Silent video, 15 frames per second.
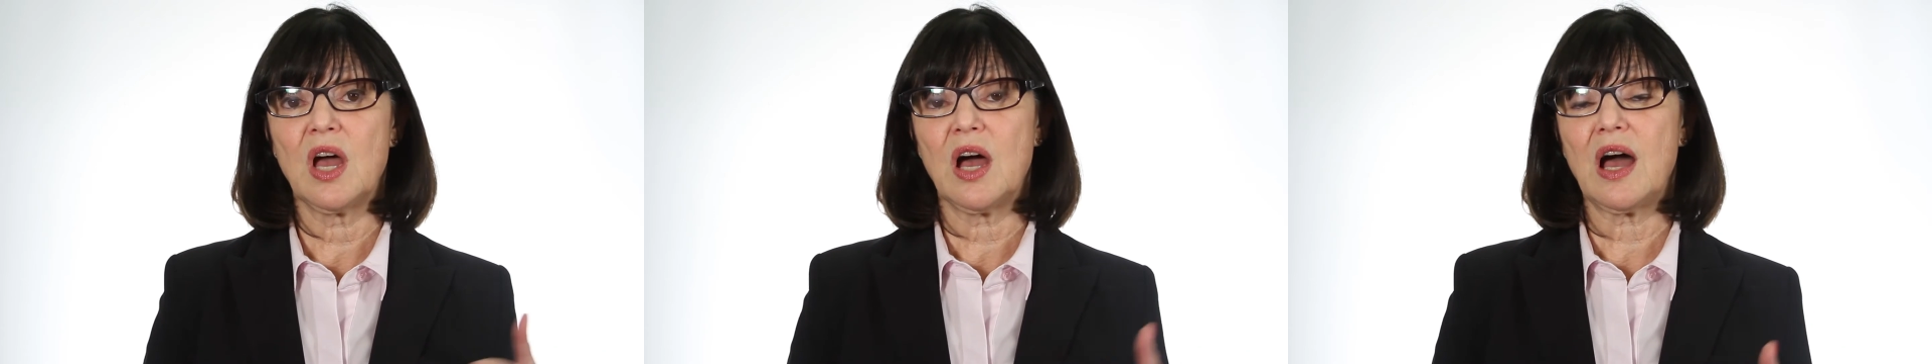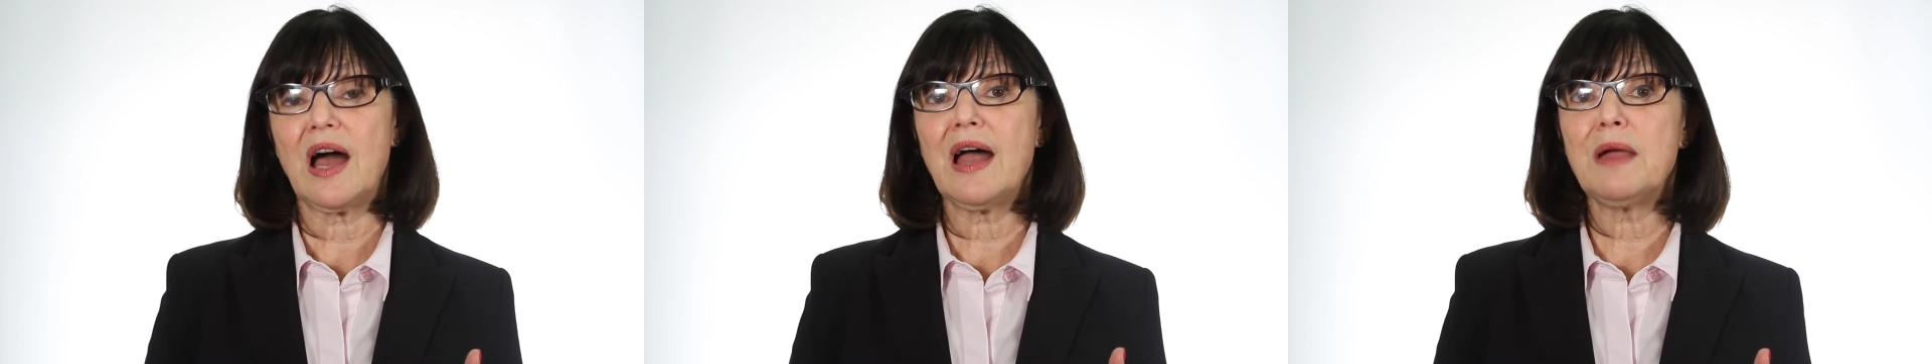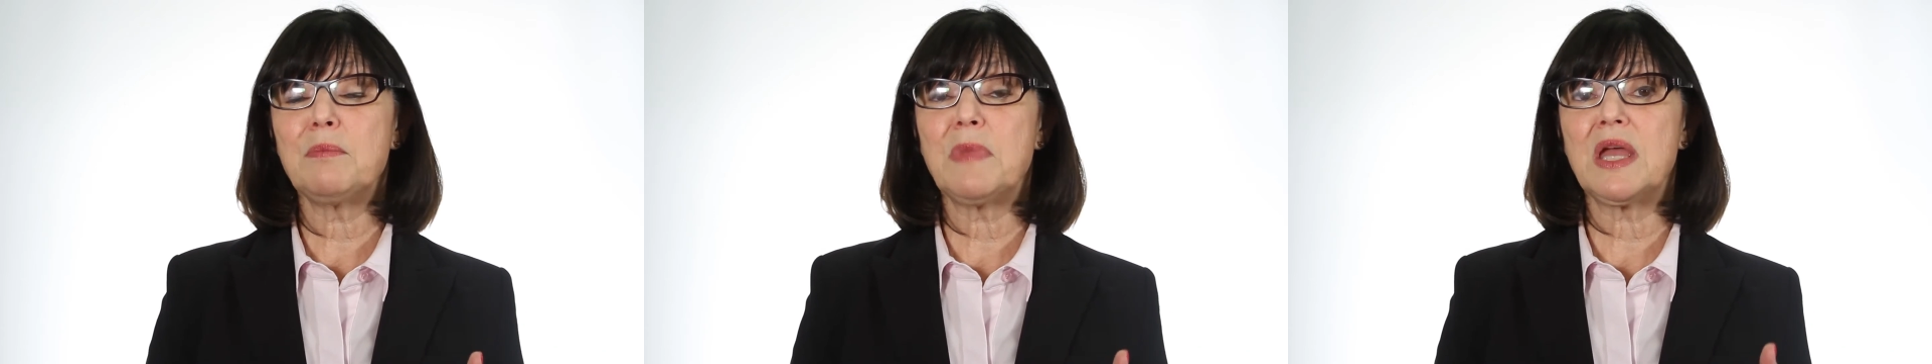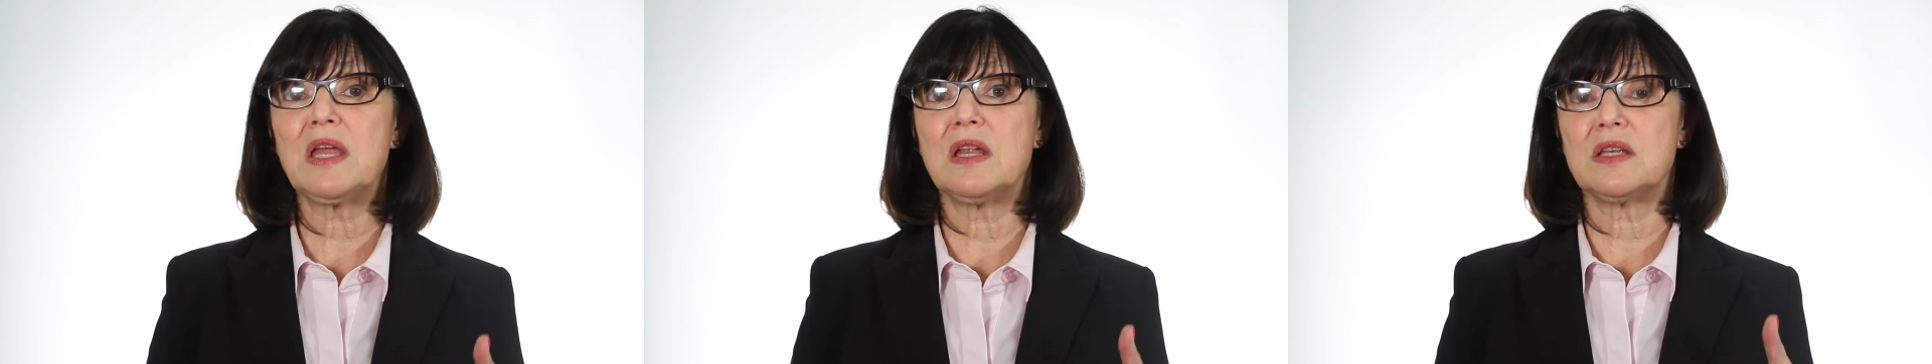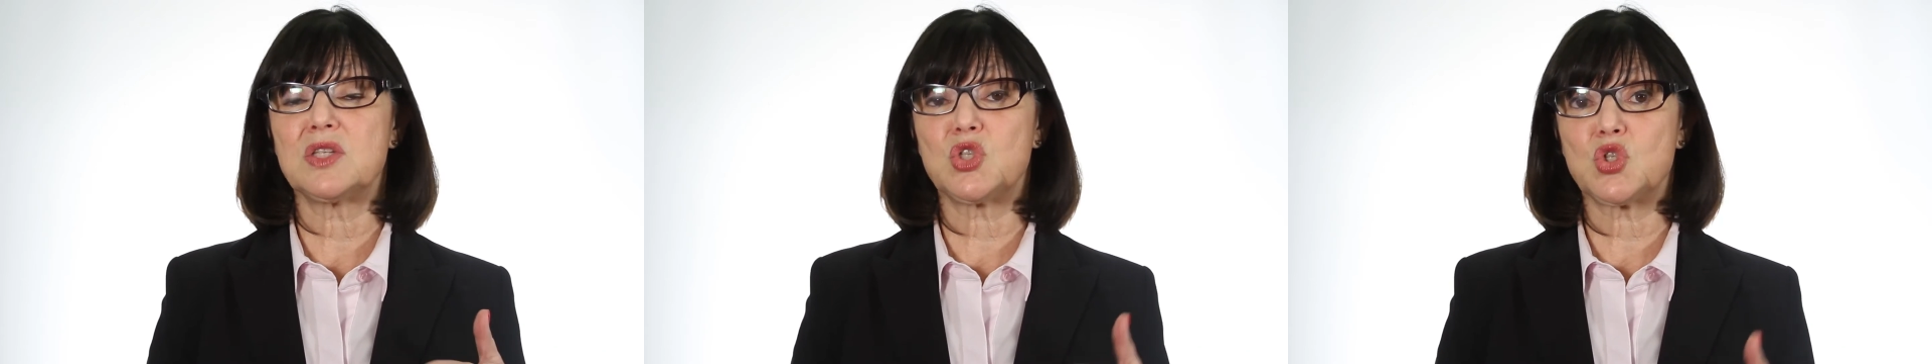I made
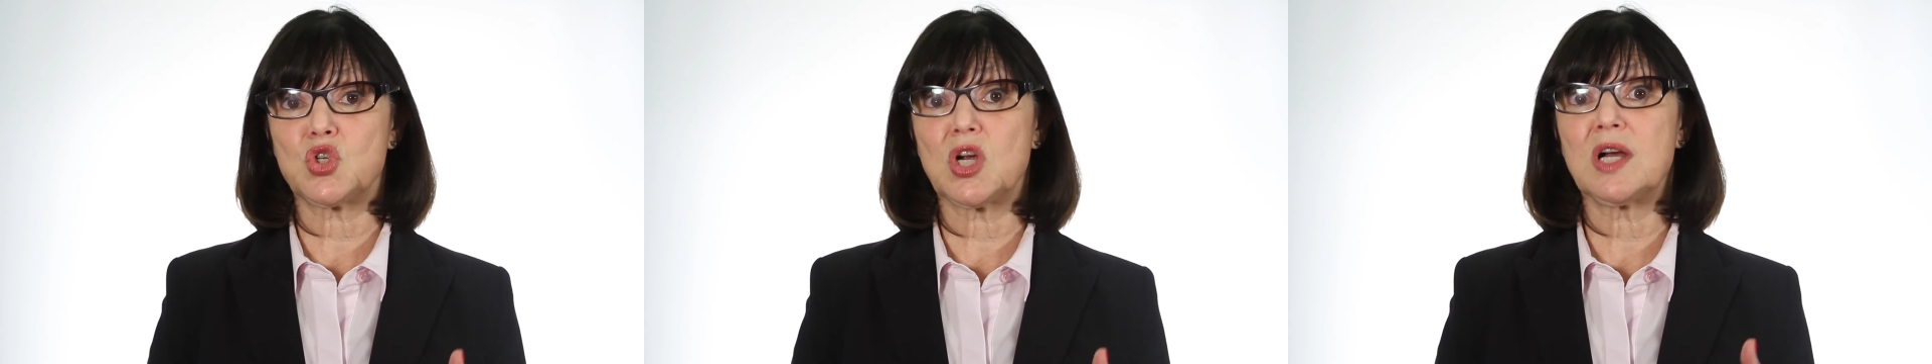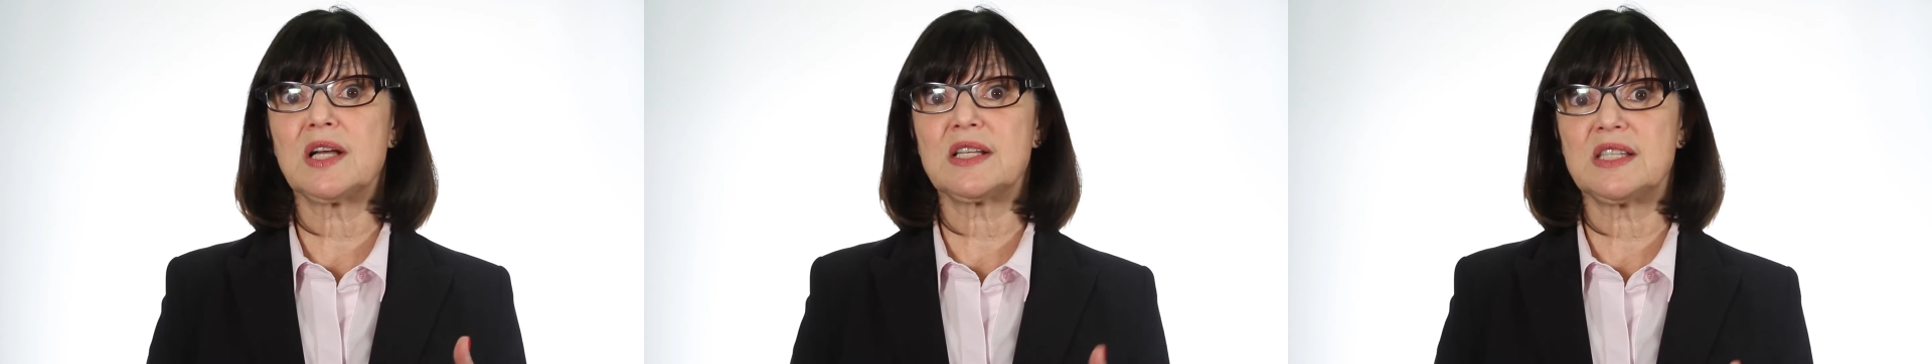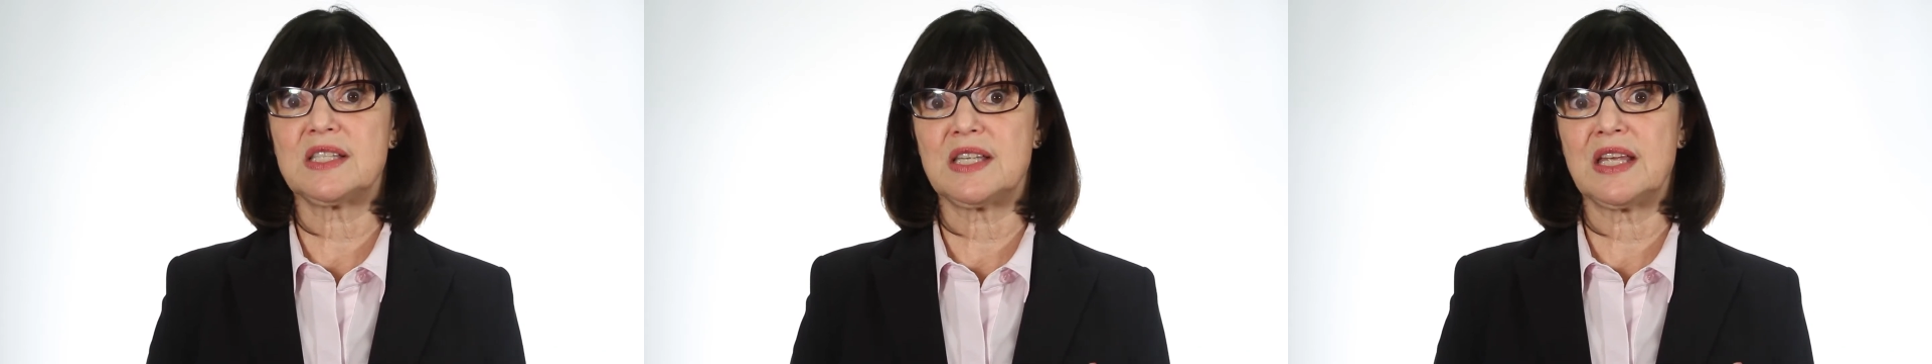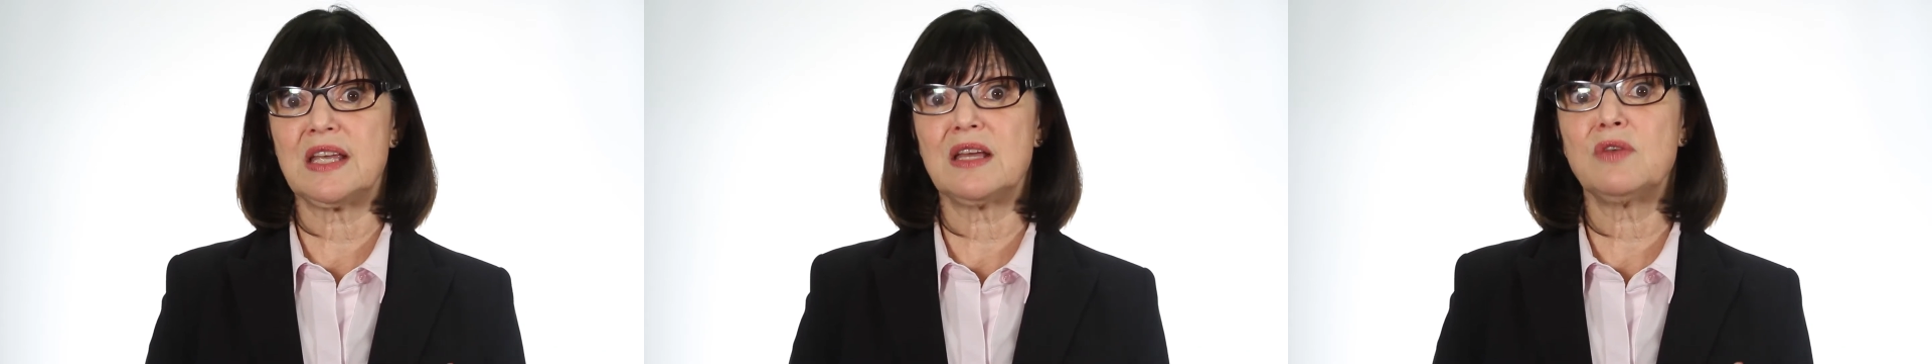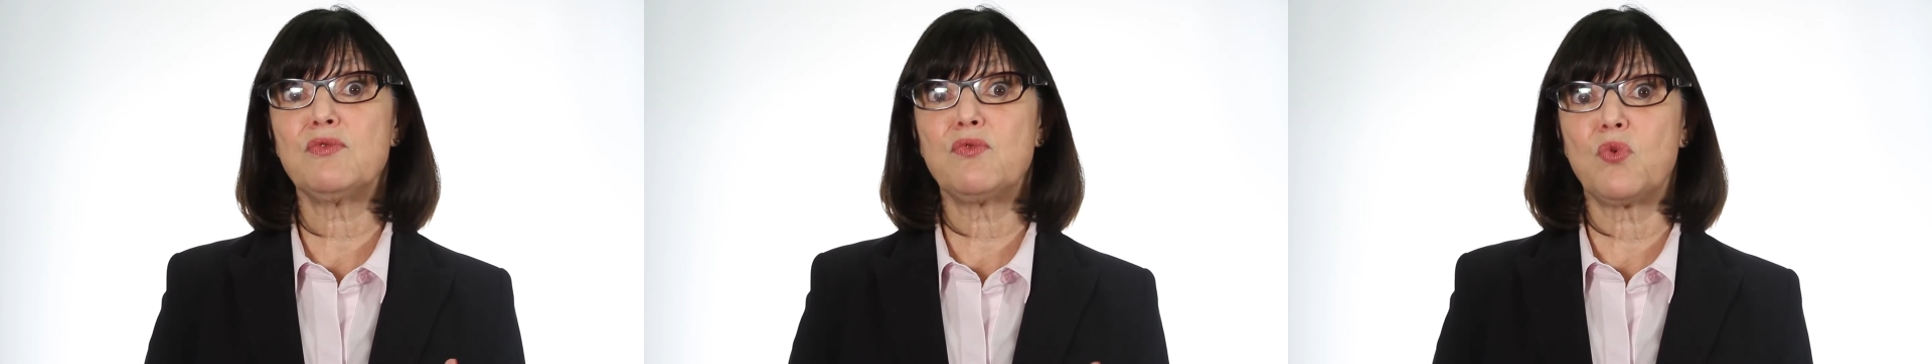a strong
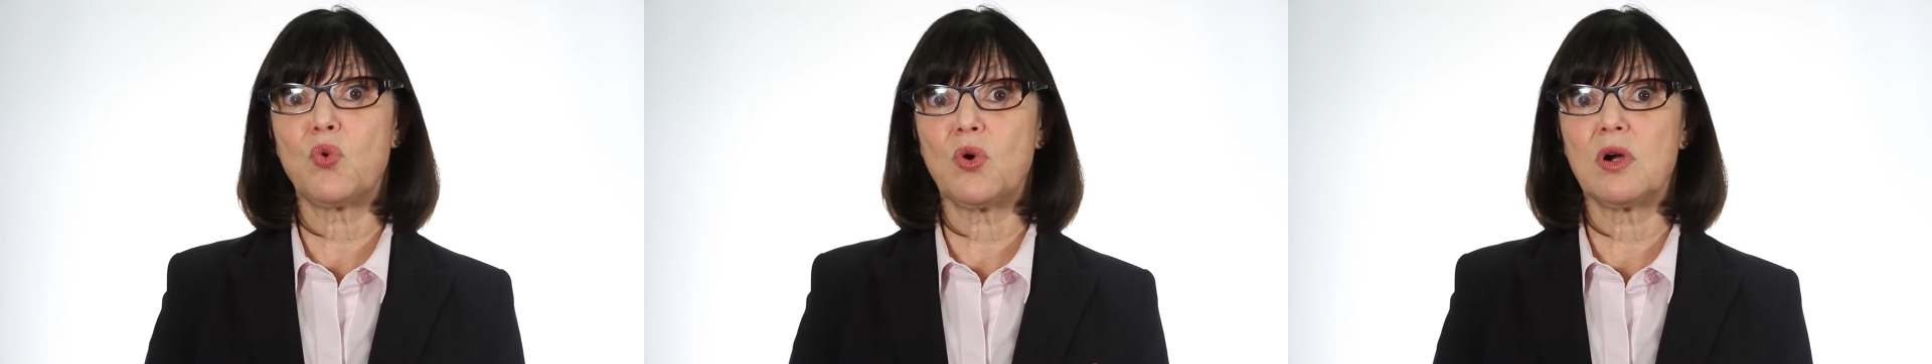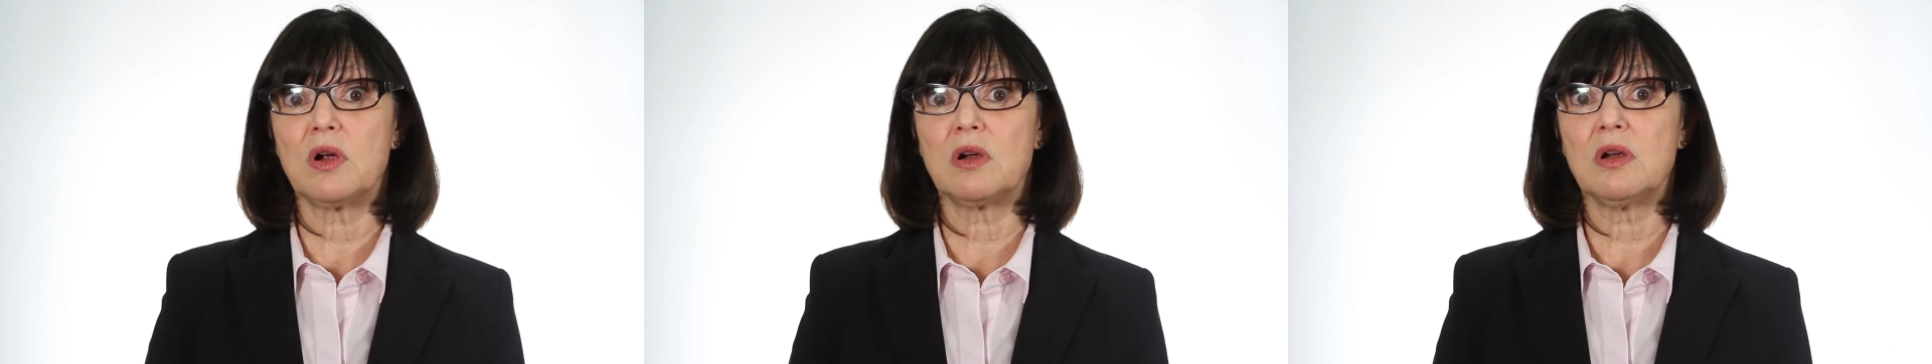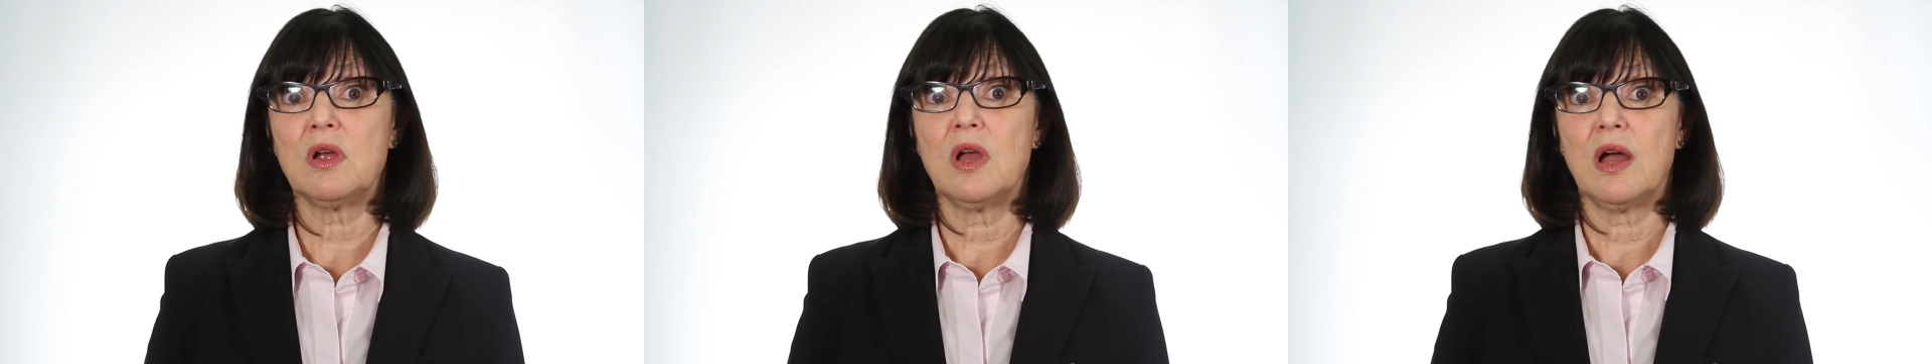stand for